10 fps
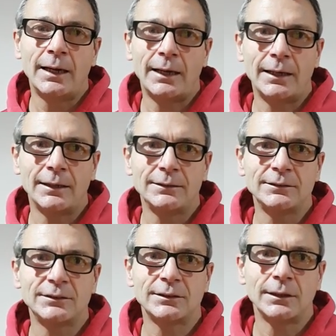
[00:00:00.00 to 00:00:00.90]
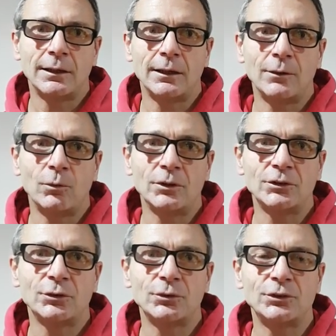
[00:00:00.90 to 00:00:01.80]
And I want to
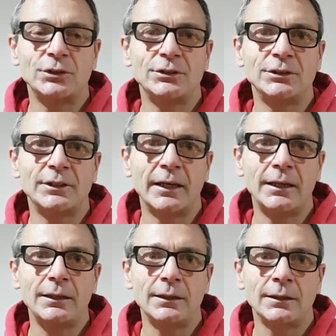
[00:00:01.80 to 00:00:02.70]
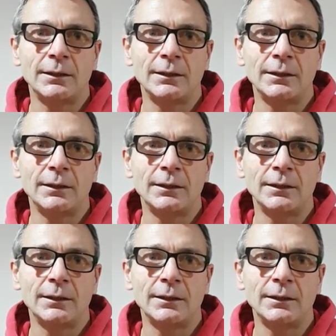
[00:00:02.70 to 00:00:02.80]
talk to you today